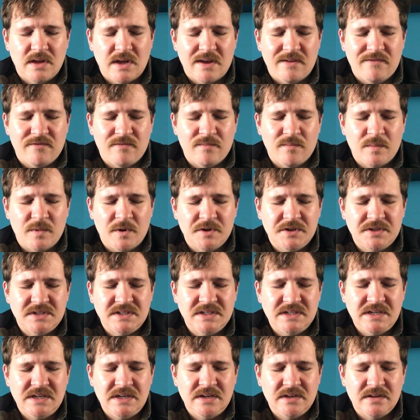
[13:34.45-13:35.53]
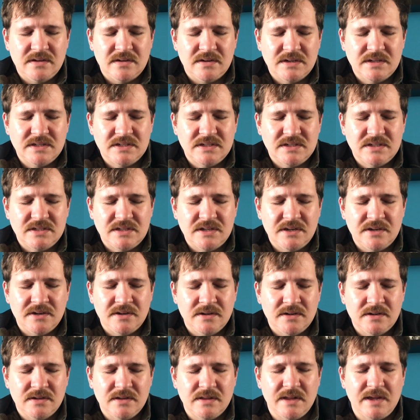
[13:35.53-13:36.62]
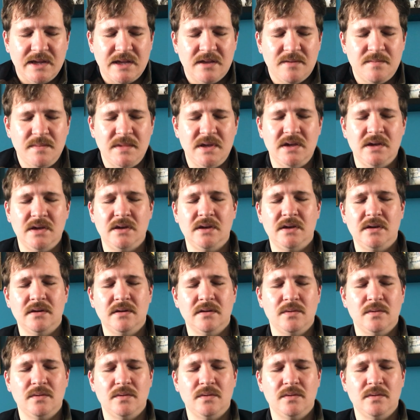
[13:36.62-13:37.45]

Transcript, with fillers: have mercy on a sinner like me.